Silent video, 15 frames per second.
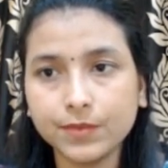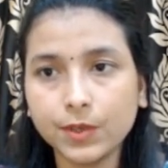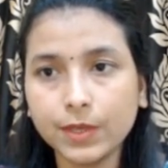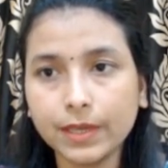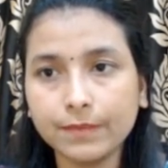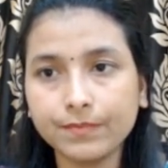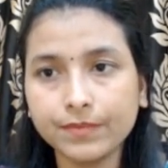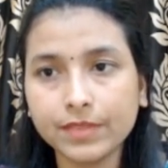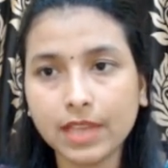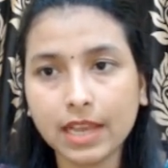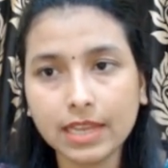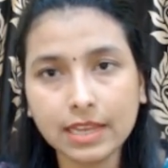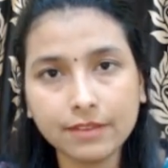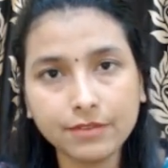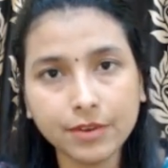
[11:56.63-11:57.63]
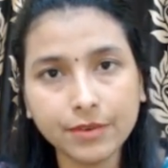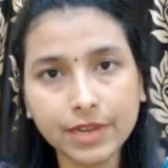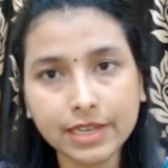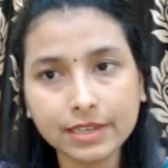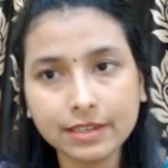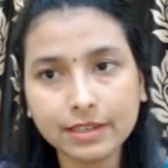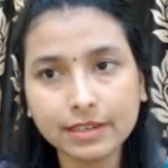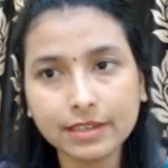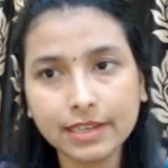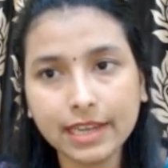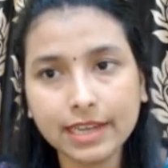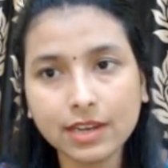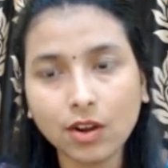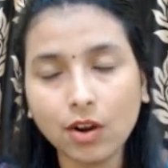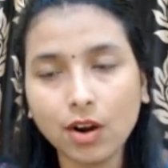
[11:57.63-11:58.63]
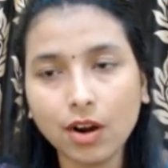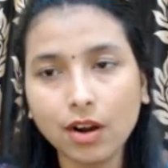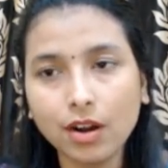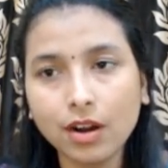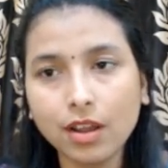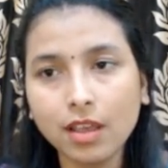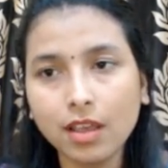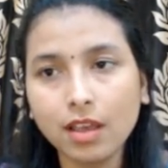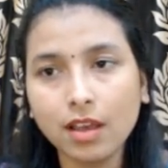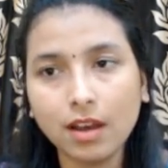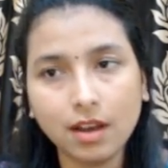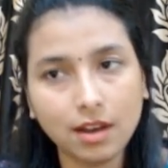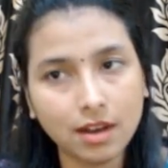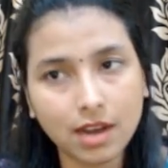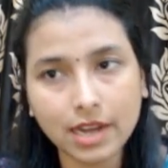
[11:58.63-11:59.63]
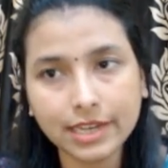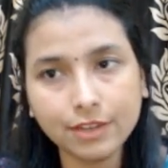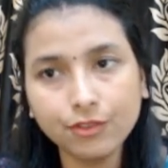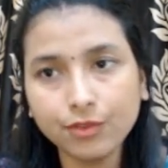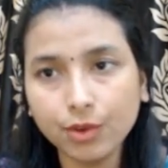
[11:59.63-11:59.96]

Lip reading: Okay, again we will create or a new